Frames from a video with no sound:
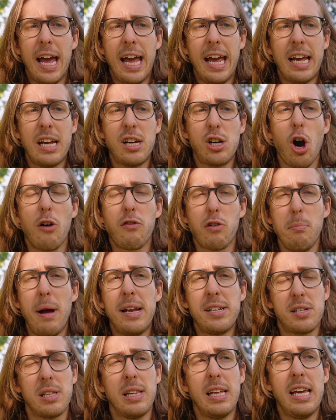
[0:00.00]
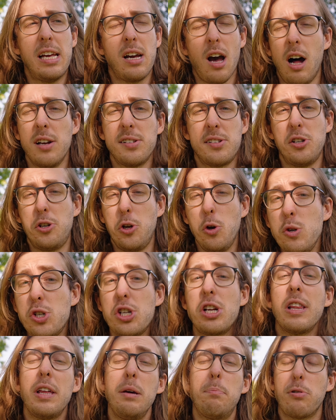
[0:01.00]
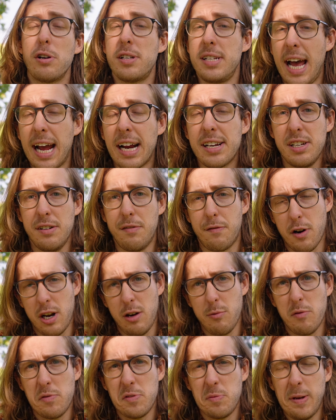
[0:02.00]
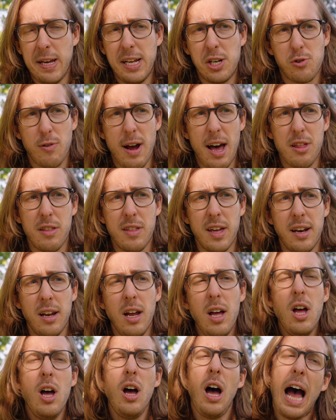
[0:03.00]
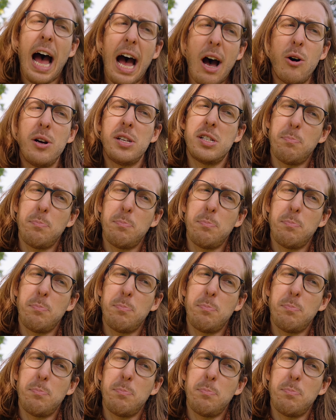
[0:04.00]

a governmentally, constitutionally protected freedom of speech rather than, oh, it